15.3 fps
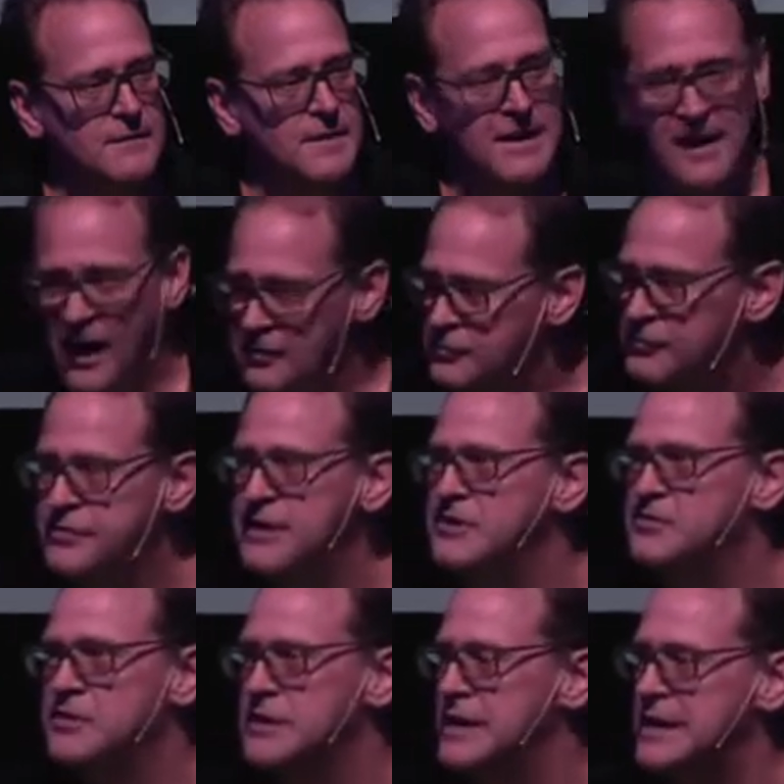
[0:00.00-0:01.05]
God's
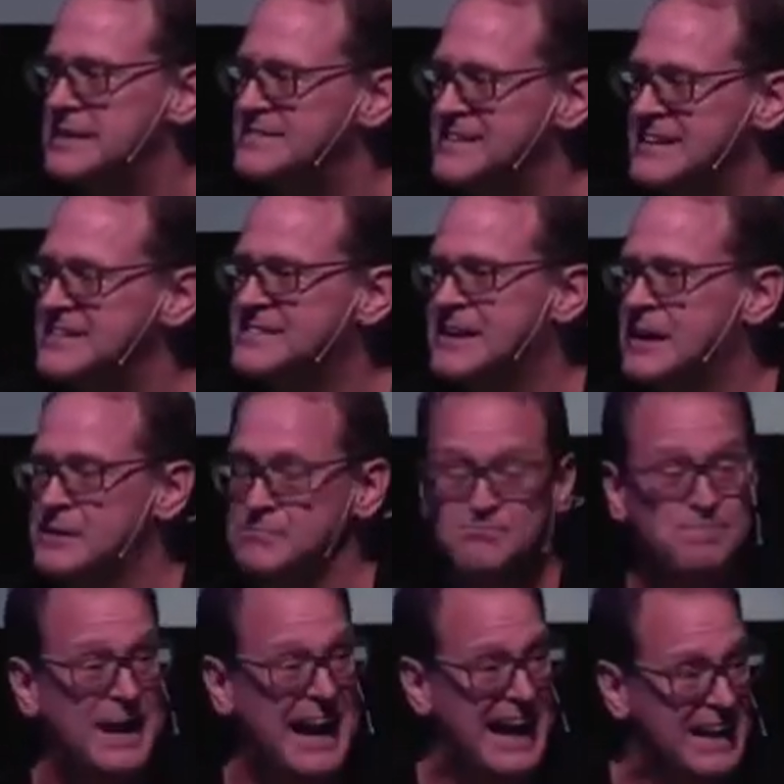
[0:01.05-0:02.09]
vision is
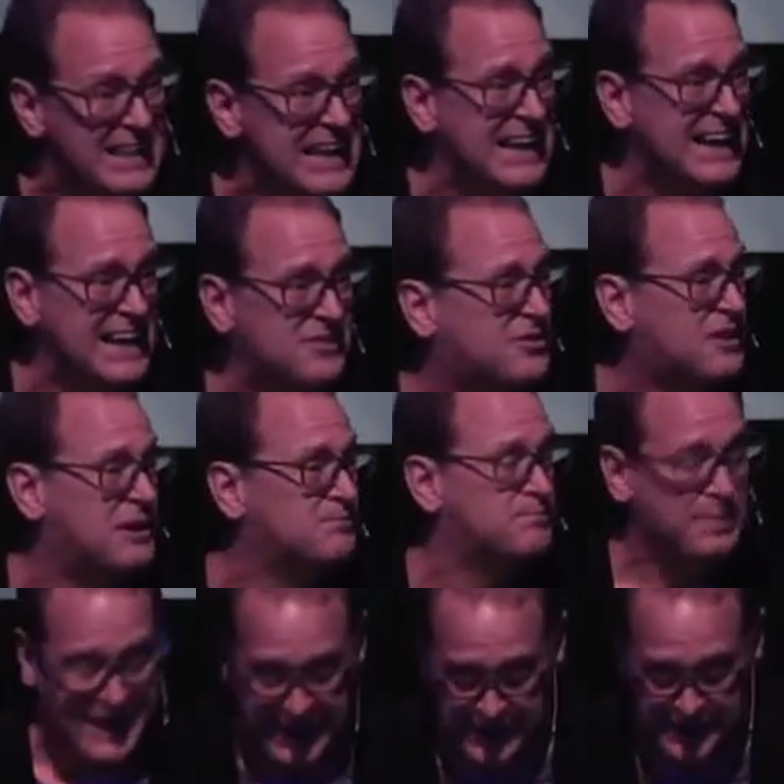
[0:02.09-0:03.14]
compelling. It's
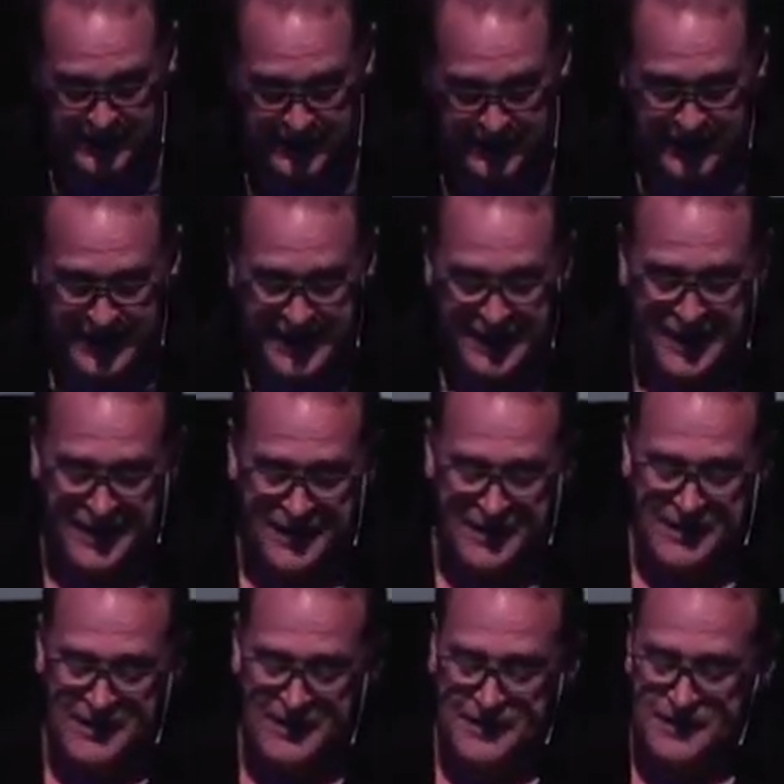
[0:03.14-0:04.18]
compelling.
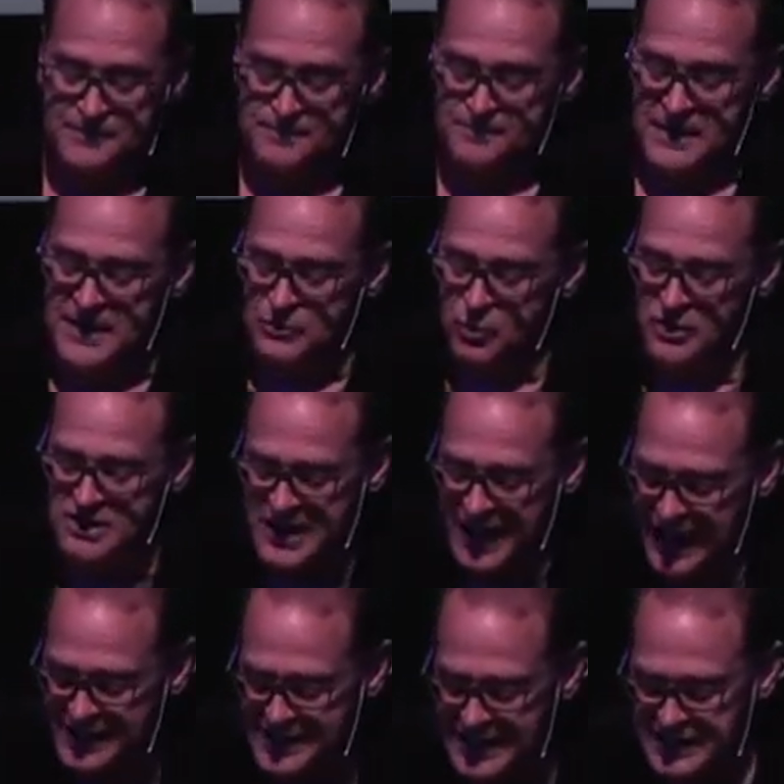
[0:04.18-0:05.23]
It will
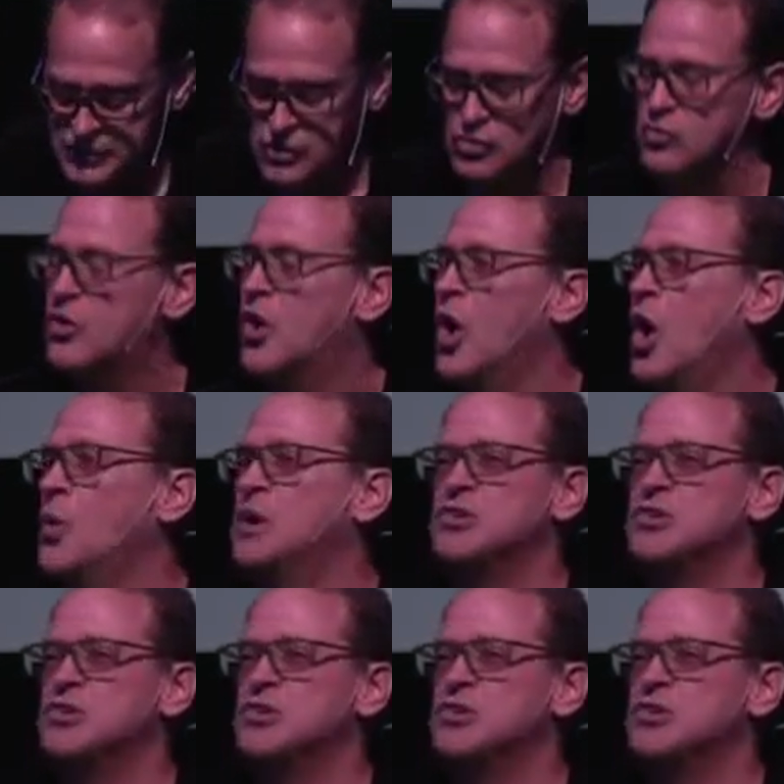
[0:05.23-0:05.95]
not let you go.